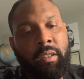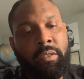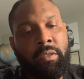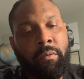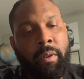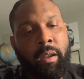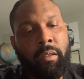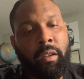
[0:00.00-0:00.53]

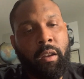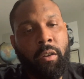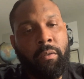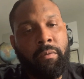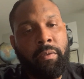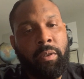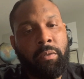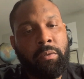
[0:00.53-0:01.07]
surrounding our
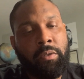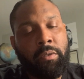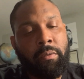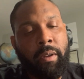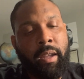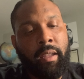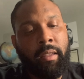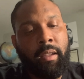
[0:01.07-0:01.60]
future
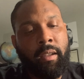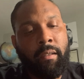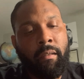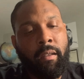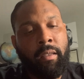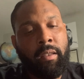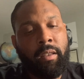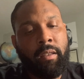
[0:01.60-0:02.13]
right now.
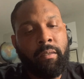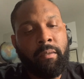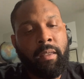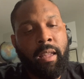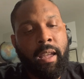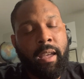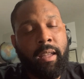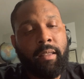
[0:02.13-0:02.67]
And this is
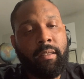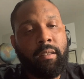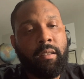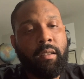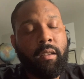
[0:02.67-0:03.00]
not